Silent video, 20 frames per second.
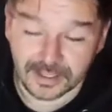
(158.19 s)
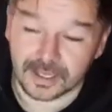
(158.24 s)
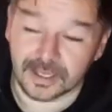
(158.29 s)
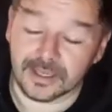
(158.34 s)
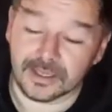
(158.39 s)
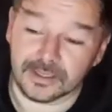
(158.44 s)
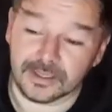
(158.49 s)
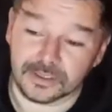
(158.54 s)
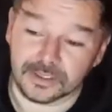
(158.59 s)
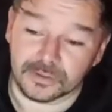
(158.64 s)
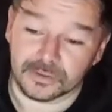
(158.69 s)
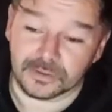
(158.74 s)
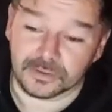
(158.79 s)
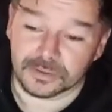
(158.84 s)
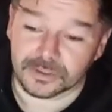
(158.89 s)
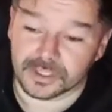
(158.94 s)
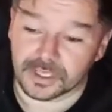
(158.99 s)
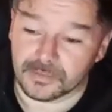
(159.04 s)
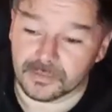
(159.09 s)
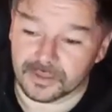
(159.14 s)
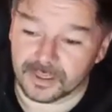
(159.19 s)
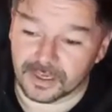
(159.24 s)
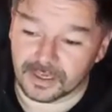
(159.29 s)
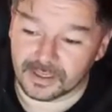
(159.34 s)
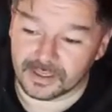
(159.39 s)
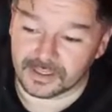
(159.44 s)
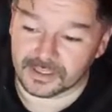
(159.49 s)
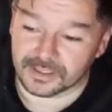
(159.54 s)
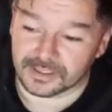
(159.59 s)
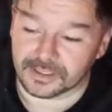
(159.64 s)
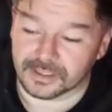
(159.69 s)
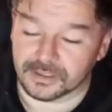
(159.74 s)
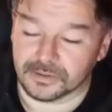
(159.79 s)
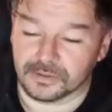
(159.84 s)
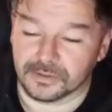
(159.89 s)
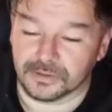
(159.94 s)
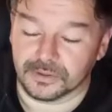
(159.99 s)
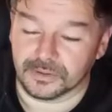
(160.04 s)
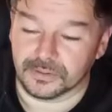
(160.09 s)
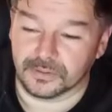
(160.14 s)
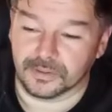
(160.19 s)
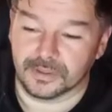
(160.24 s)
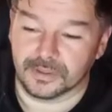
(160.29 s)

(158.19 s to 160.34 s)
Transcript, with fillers: and due to seminars, due to